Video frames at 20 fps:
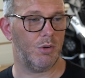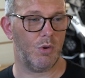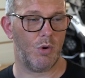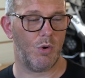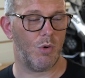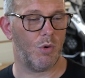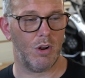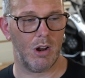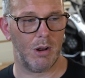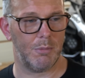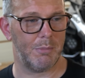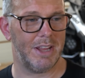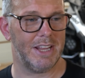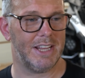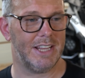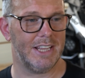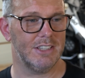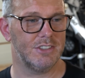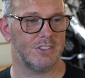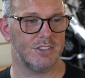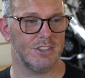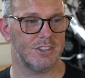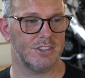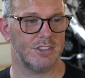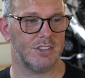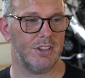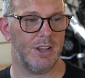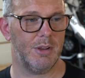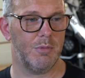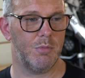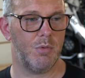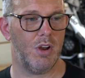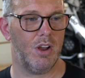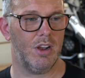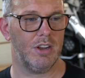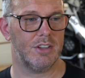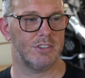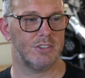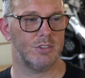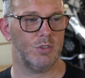I'll make it just so it
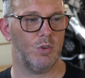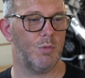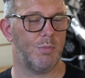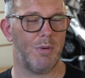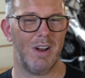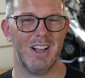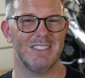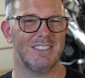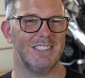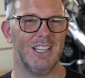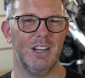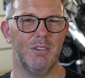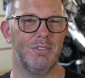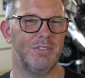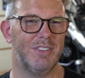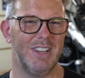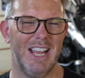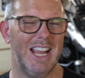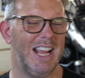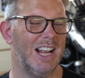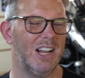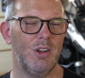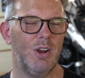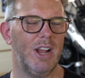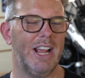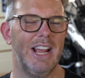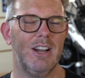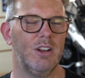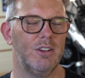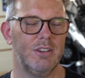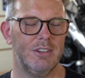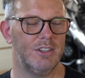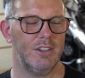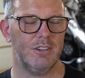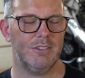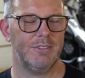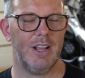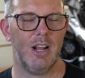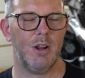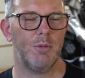works all by itself.
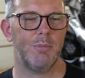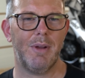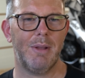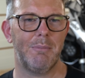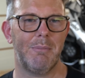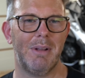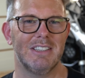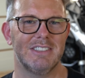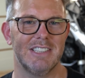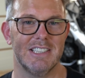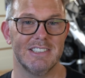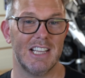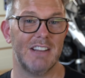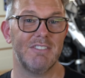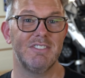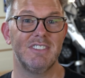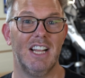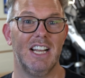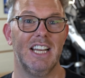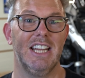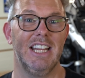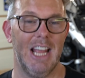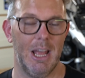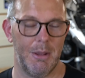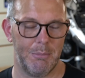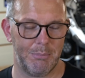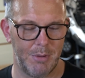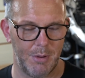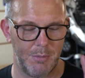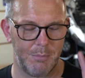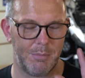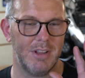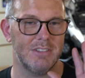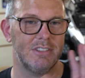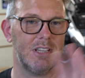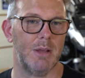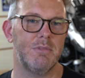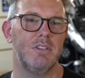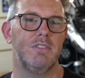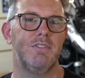It'll make sense. I haven't done it yet, but by the
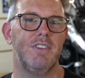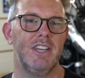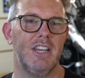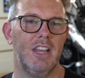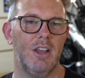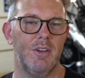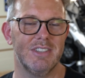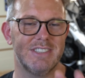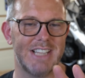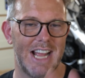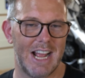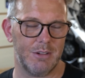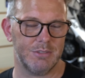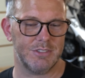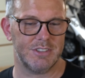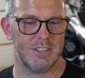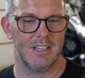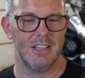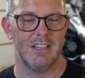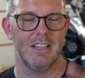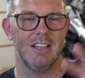time this video is out,